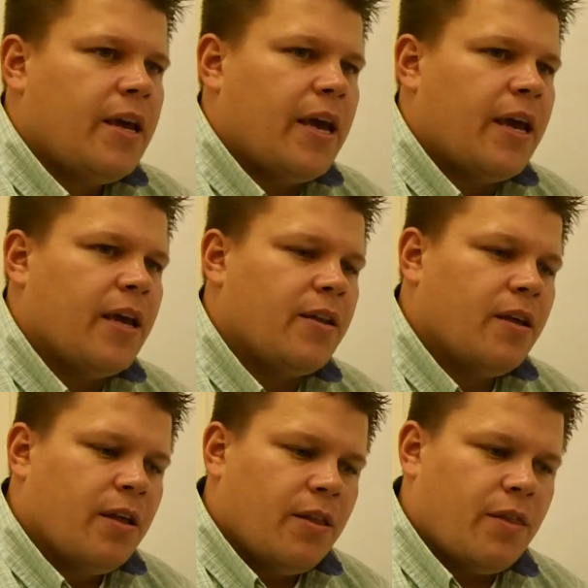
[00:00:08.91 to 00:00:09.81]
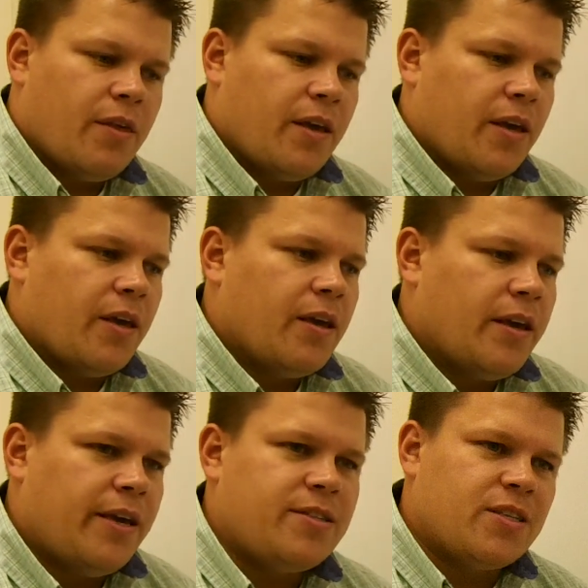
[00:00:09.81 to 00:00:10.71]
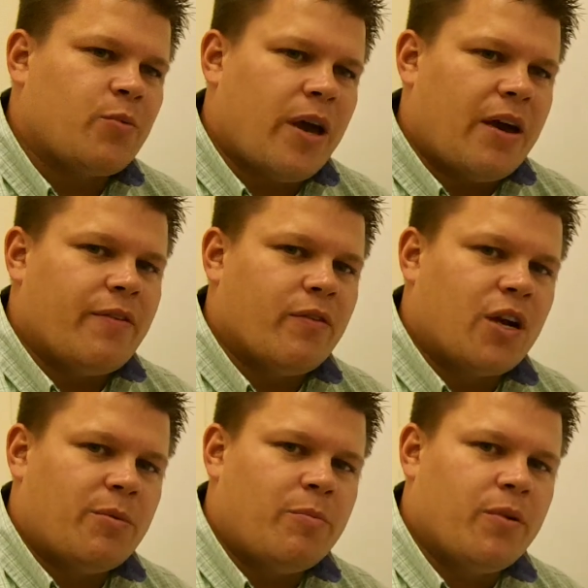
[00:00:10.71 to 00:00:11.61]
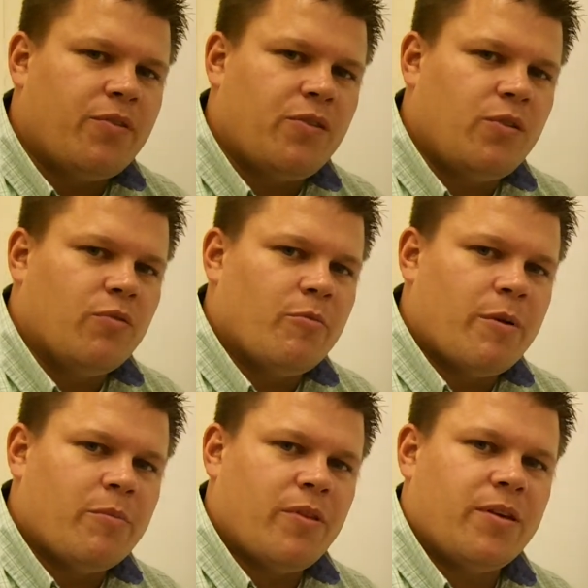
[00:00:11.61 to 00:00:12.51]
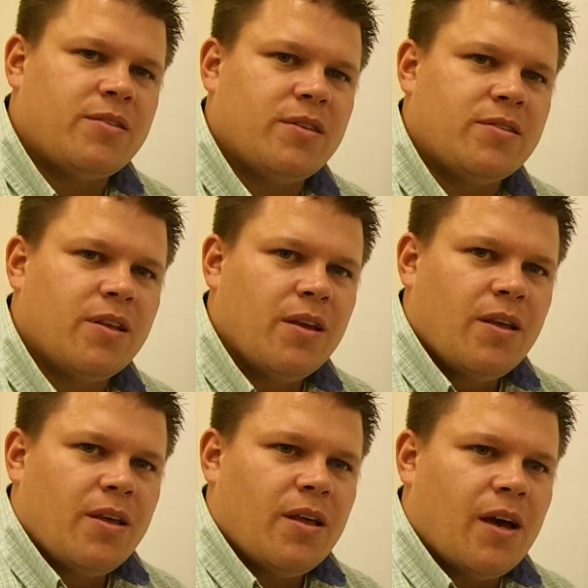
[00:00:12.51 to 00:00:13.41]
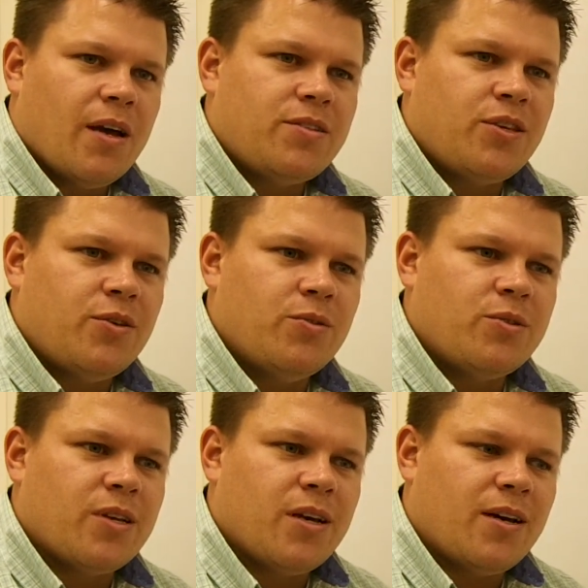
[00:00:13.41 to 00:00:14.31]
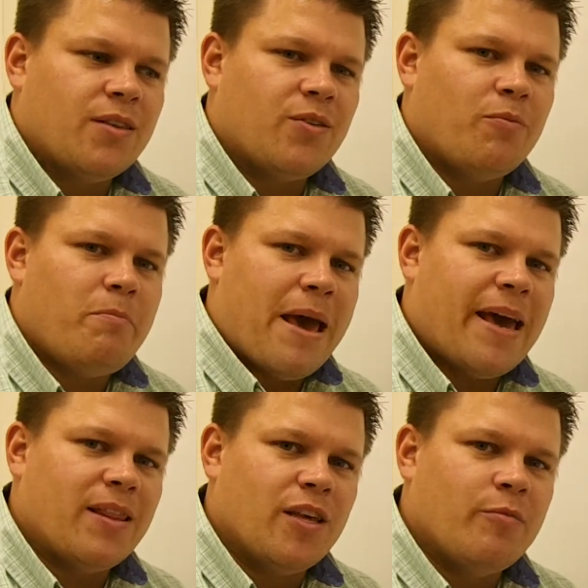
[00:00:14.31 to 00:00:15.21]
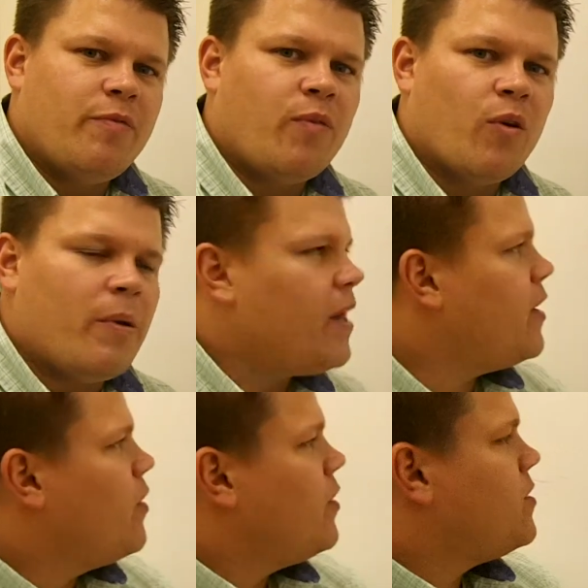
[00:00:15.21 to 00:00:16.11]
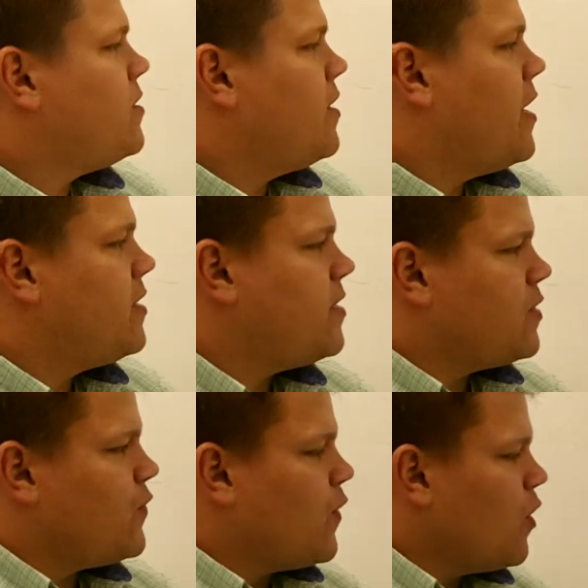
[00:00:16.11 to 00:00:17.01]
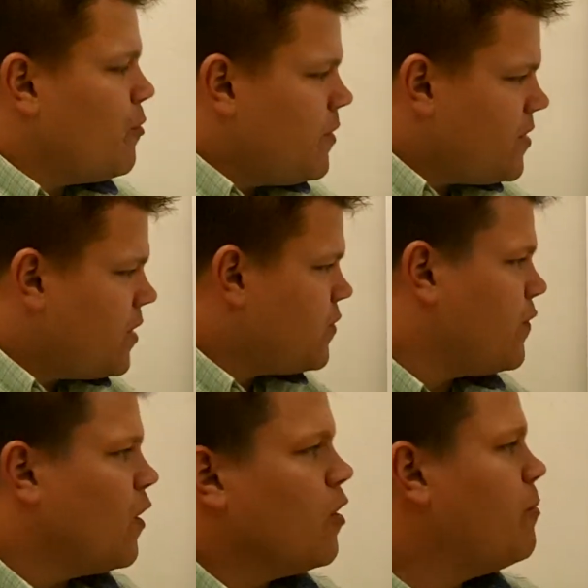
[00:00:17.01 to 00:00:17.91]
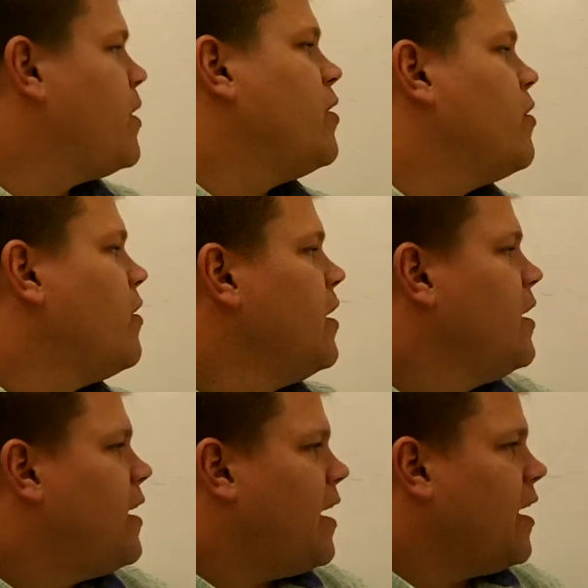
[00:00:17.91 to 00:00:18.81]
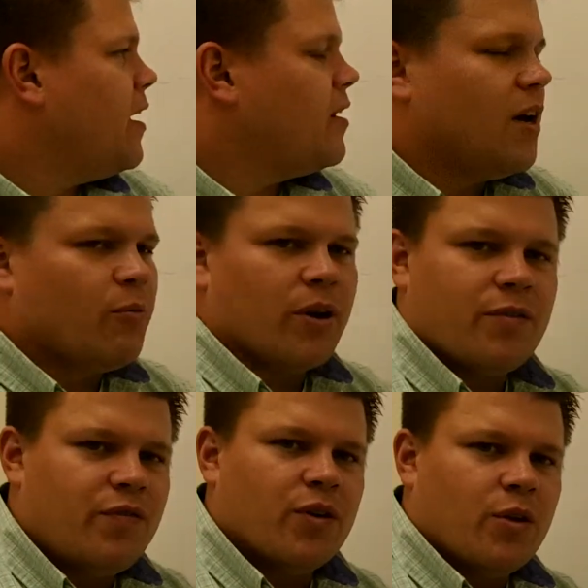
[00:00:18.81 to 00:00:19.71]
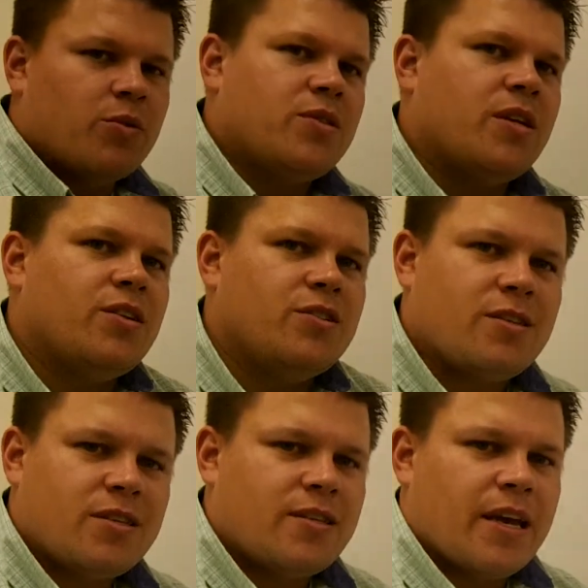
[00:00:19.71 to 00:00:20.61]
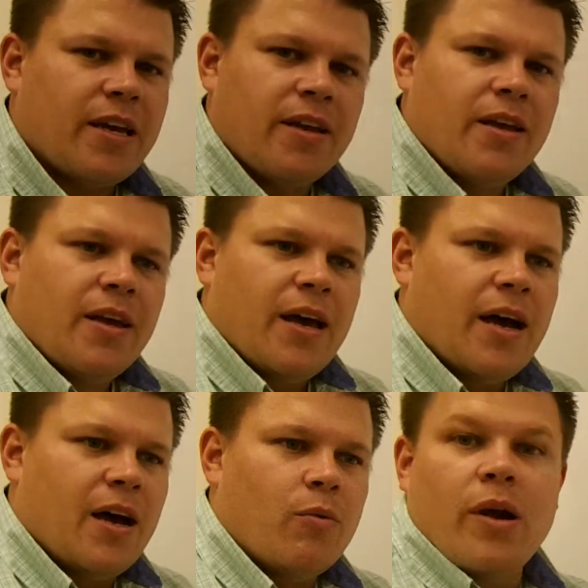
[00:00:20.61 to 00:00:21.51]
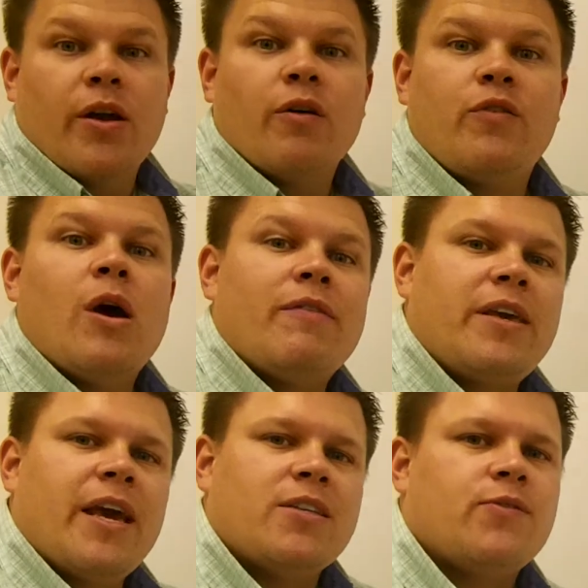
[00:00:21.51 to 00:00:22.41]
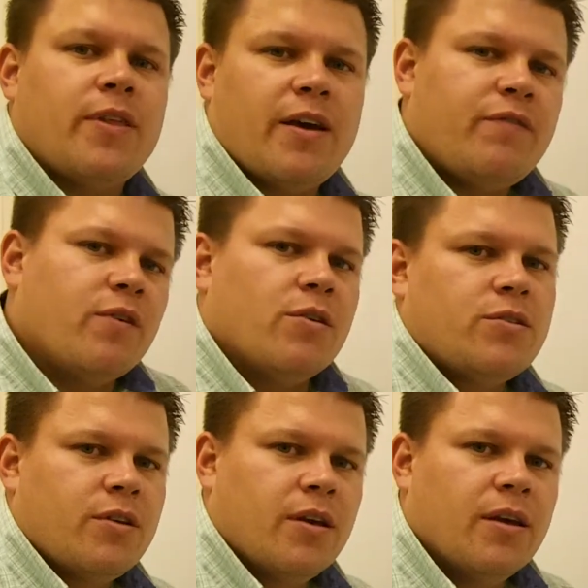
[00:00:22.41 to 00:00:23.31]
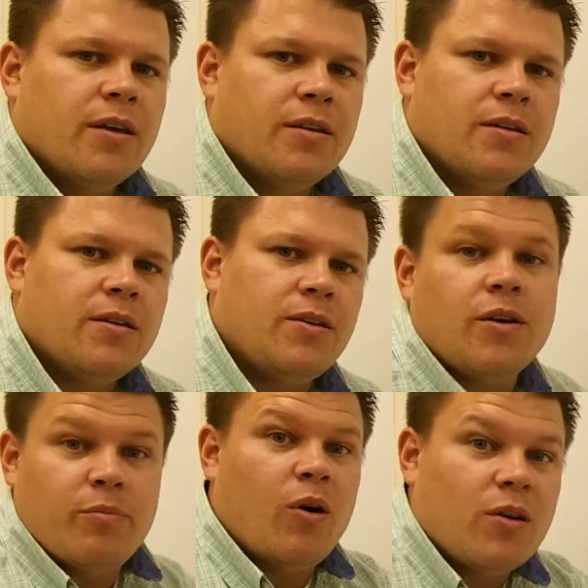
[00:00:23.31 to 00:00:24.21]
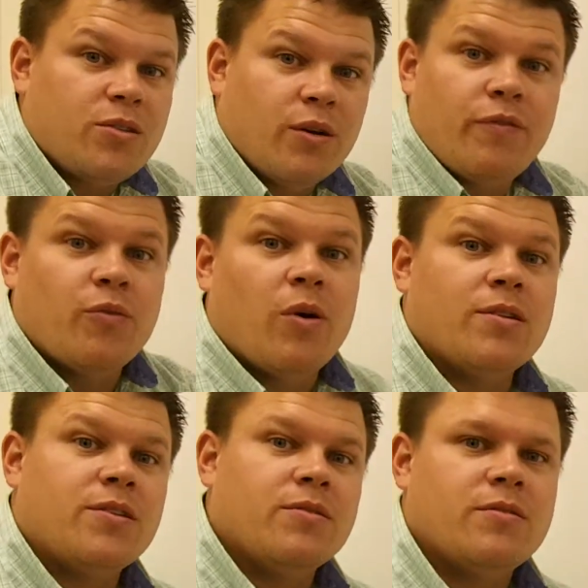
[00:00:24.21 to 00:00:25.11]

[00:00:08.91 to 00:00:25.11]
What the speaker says: And the easiest way I've ever come up with to remember this is to use a little Mad Lib format here. You see that it says verb here, and we're going to fill those in just a second. I want to know if you have a guess for that first. You can pause here if you want to.